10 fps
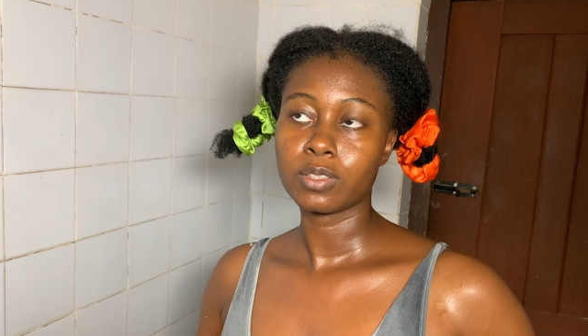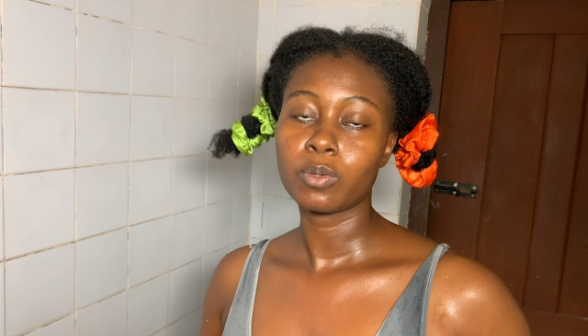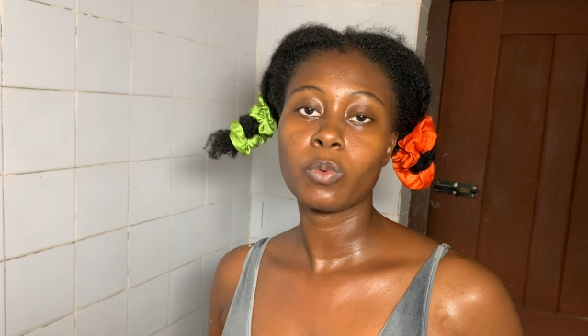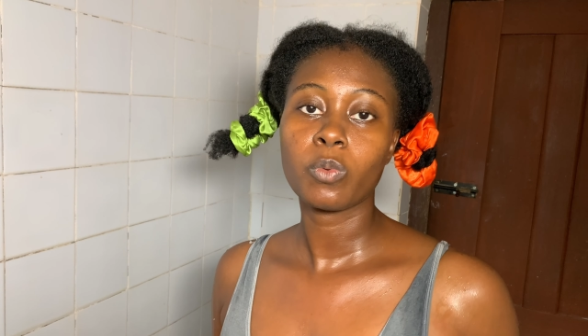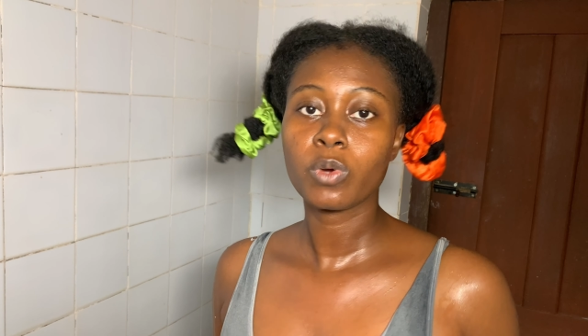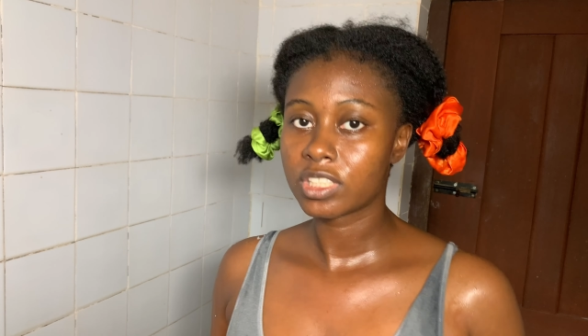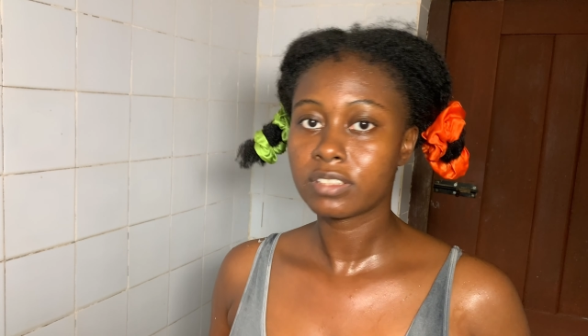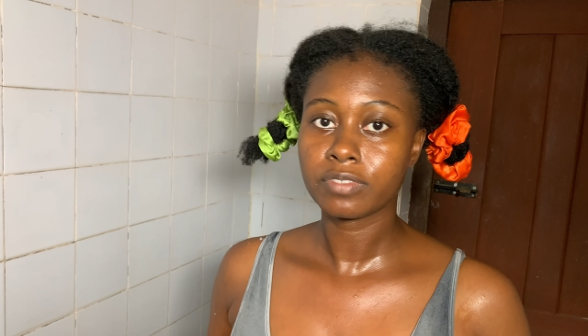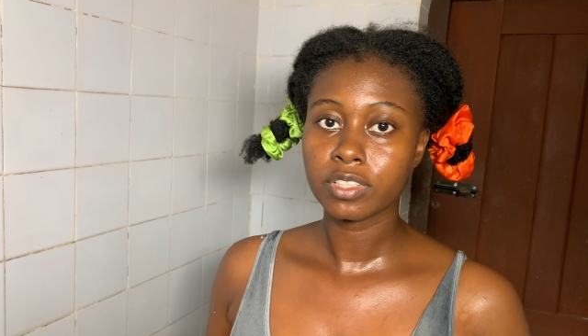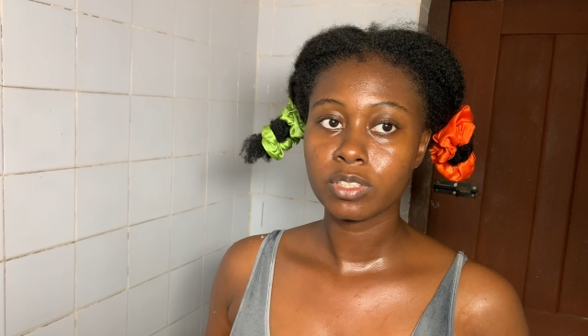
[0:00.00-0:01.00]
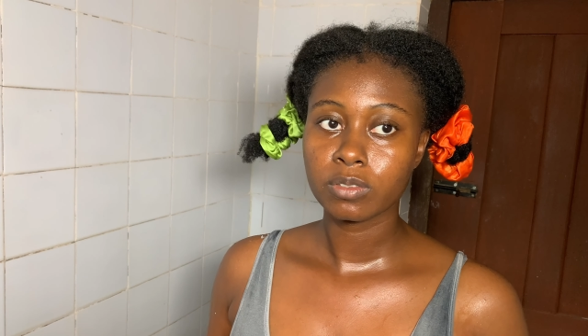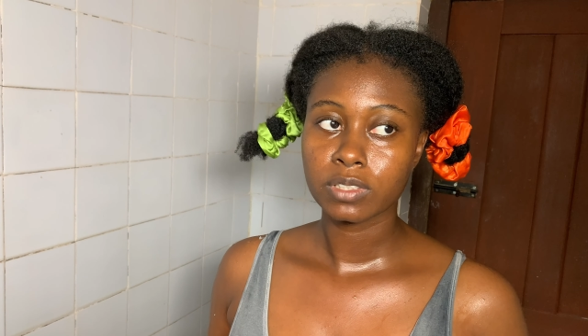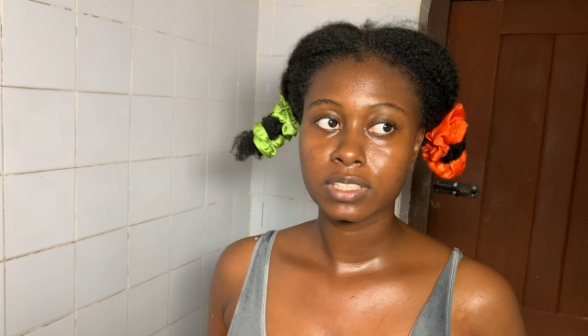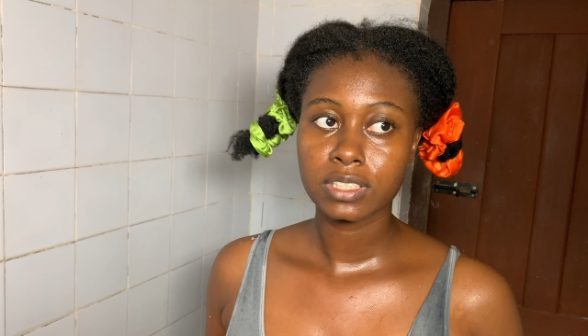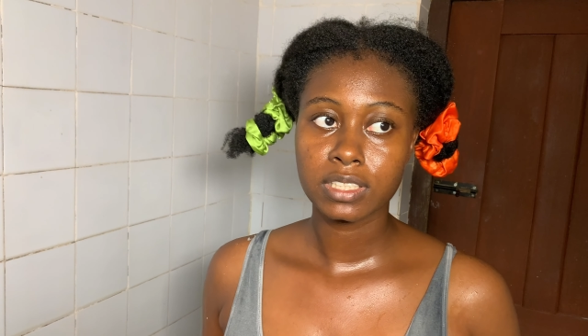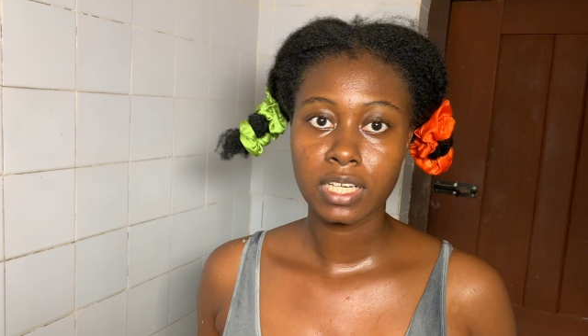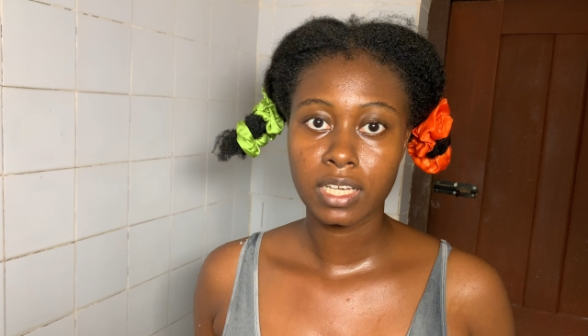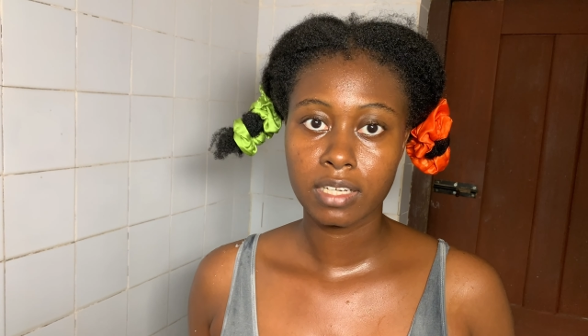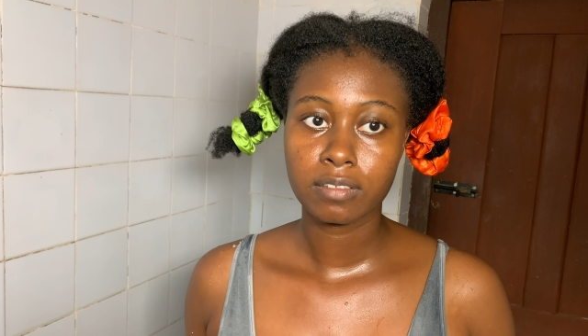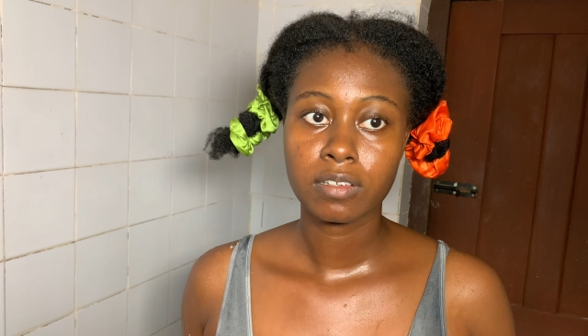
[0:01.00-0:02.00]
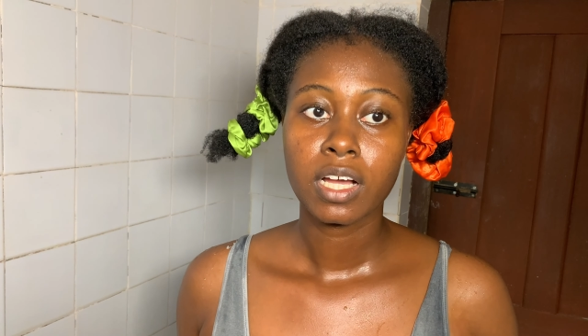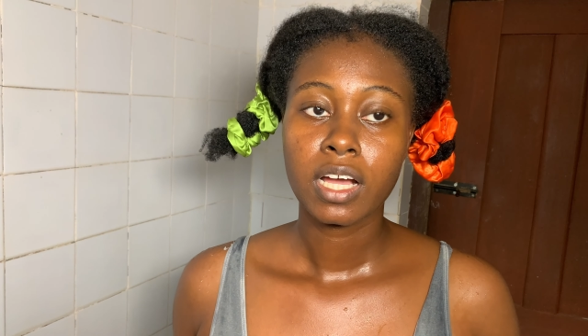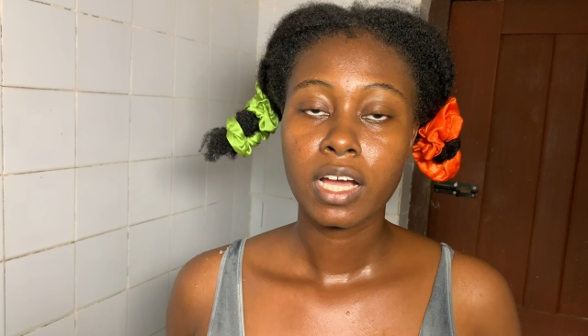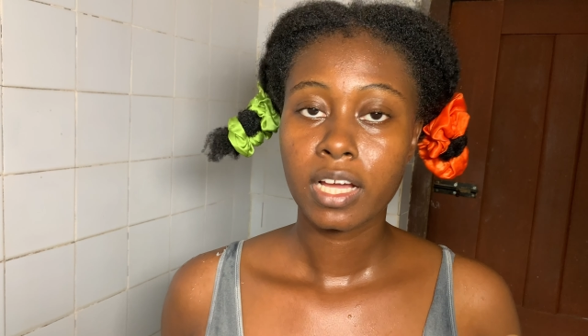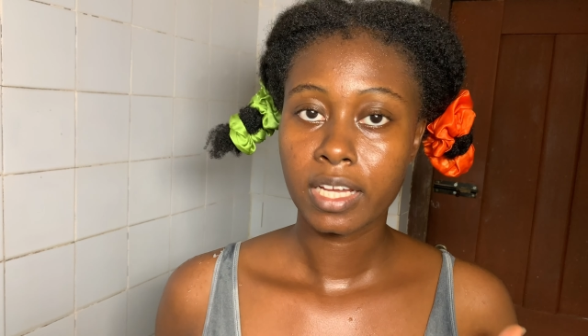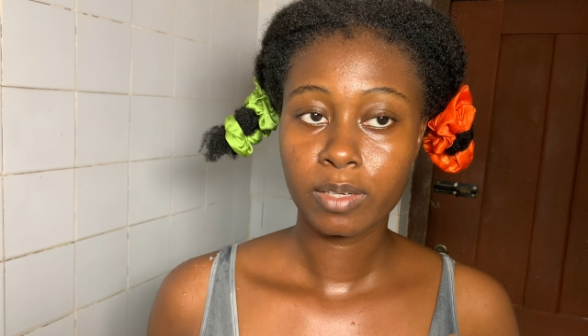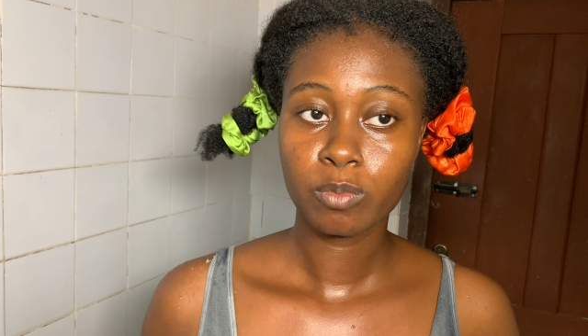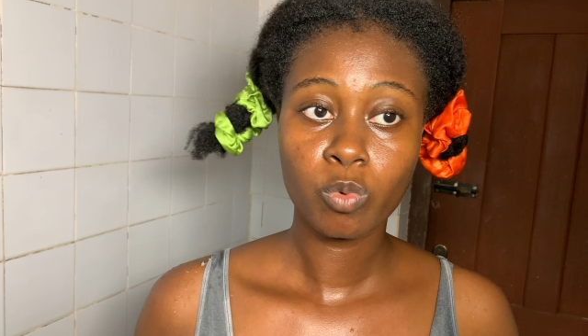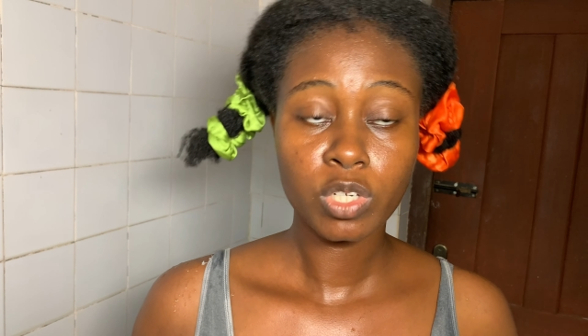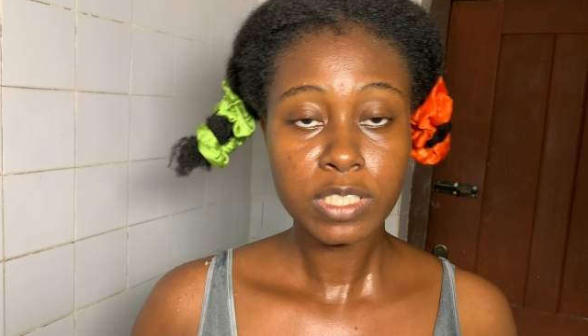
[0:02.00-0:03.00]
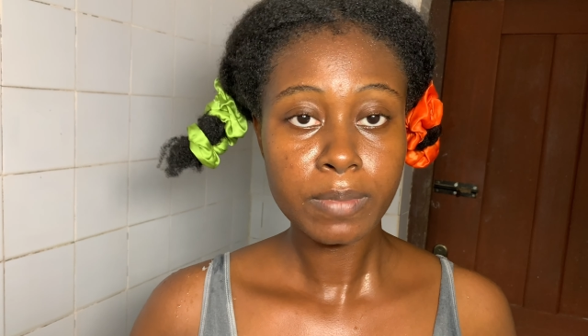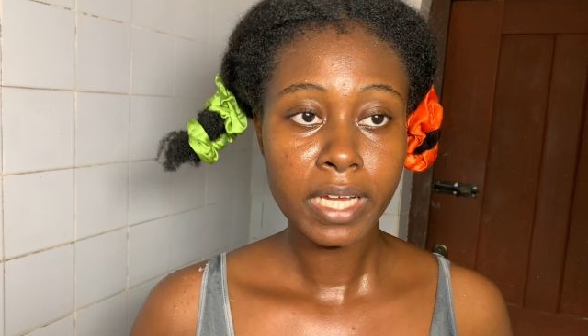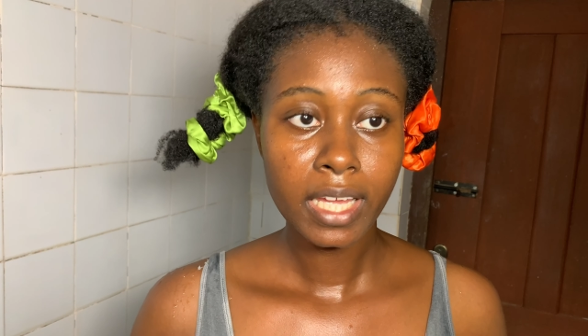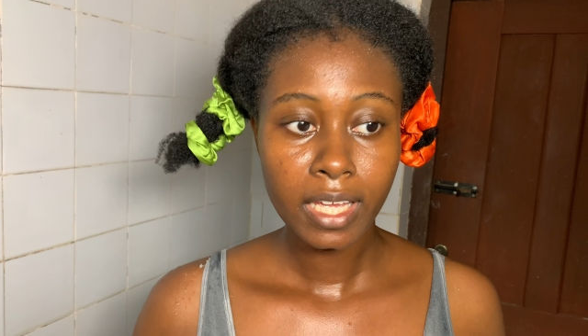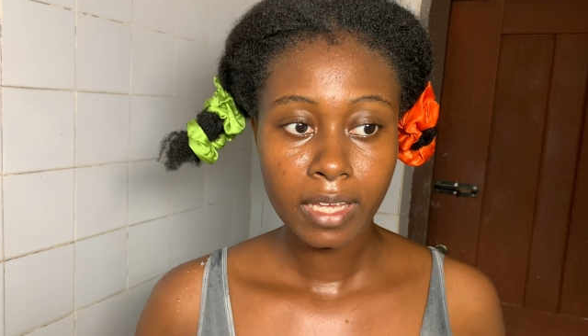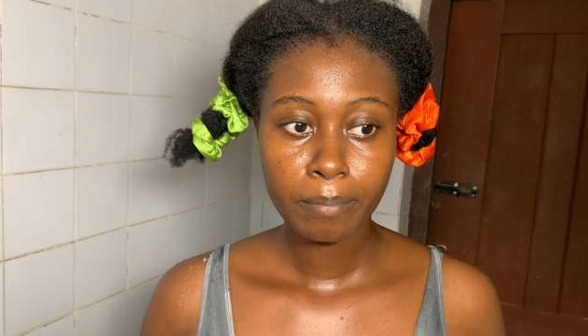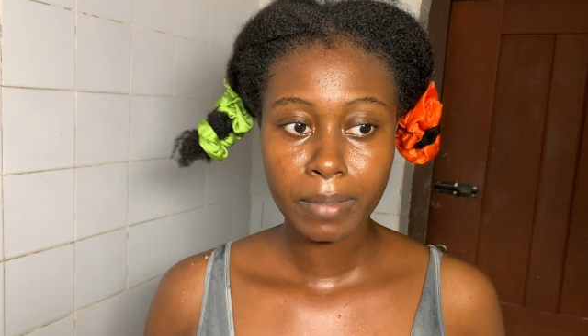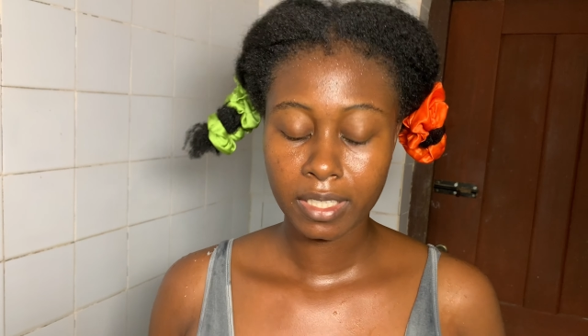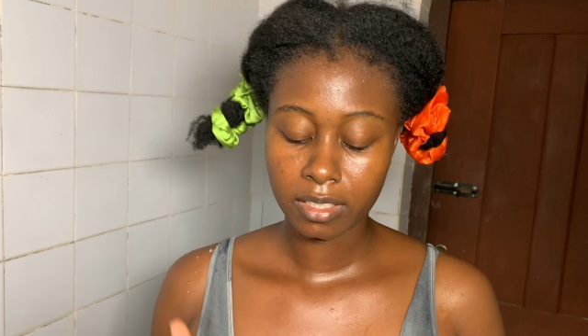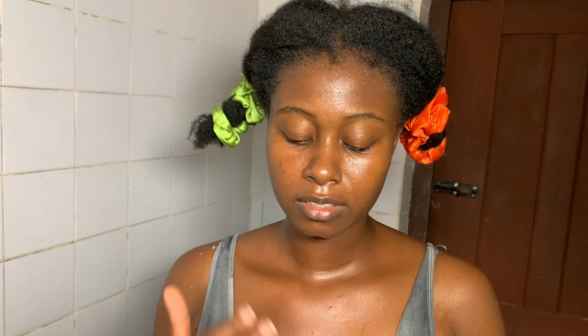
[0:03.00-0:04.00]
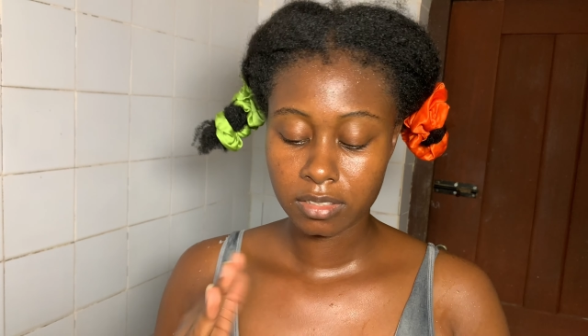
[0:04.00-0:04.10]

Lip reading: watch the video and see how I wash my hair, my